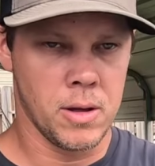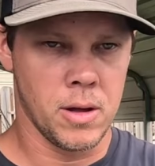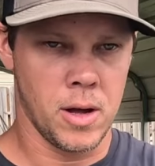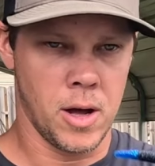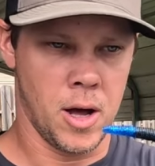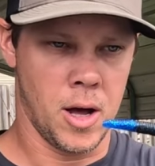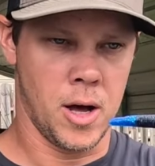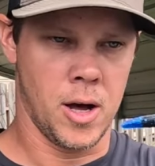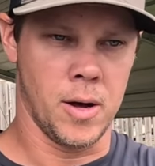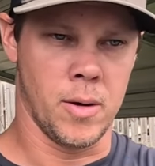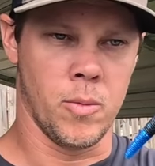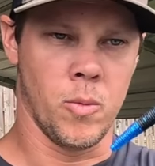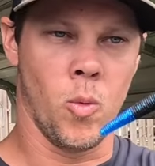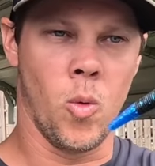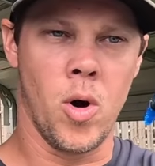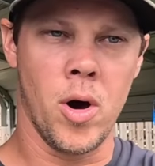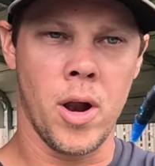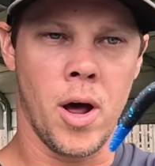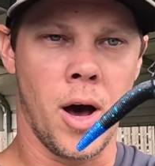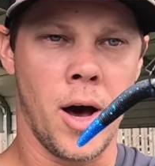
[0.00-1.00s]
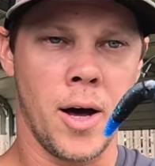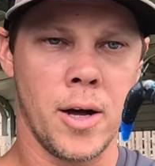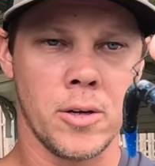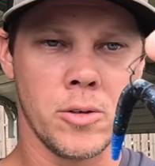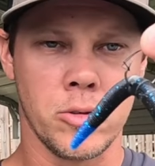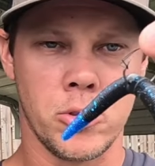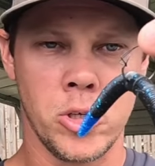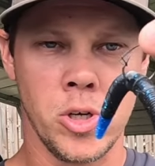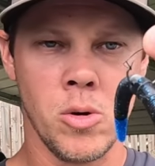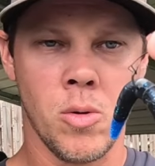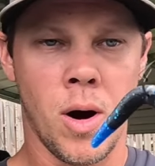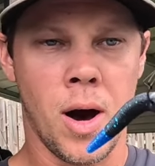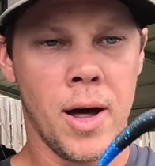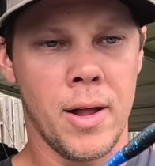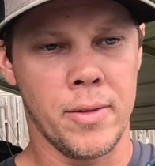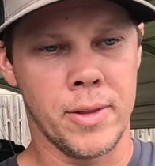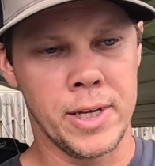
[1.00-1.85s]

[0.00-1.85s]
1/0, 2/0.